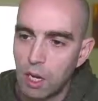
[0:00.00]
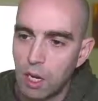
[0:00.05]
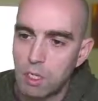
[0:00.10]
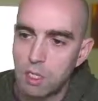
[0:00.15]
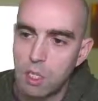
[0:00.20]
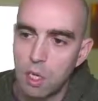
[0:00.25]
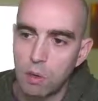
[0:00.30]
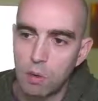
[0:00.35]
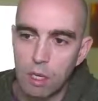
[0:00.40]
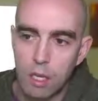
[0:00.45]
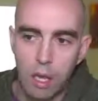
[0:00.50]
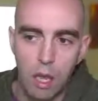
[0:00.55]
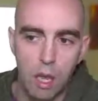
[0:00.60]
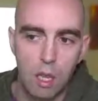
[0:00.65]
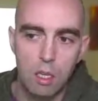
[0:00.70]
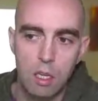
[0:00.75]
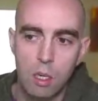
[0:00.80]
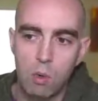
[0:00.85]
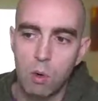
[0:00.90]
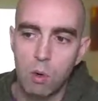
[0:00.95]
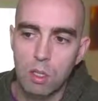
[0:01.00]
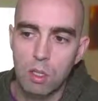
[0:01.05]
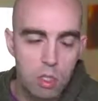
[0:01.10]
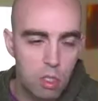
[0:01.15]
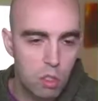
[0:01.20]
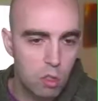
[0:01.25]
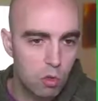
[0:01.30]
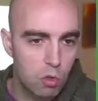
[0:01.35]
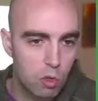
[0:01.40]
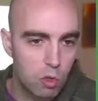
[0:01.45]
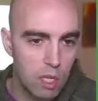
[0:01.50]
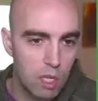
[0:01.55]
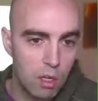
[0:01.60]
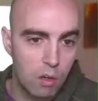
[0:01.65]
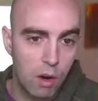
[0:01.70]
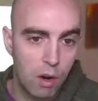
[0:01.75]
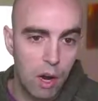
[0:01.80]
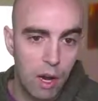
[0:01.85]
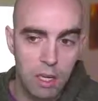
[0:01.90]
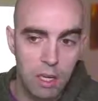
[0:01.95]
So again, you want green
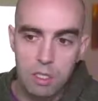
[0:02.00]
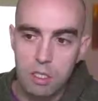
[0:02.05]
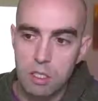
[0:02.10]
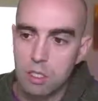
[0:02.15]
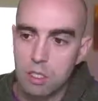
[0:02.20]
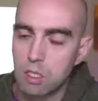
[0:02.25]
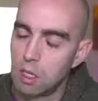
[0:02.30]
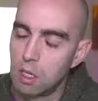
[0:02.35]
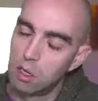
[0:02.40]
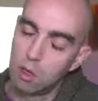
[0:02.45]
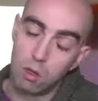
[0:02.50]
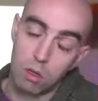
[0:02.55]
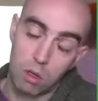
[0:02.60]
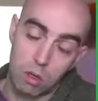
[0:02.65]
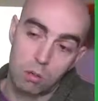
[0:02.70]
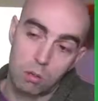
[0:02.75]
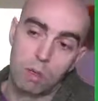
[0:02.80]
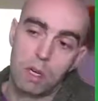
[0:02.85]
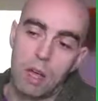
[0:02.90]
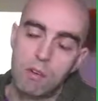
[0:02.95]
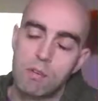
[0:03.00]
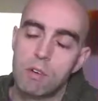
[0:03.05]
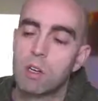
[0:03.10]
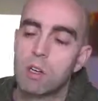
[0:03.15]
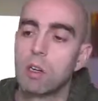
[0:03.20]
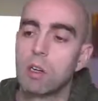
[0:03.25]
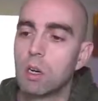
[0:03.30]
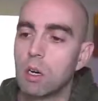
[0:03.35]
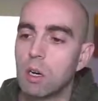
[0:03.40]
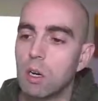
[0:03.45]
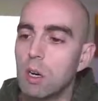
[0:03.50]
grass or whatever color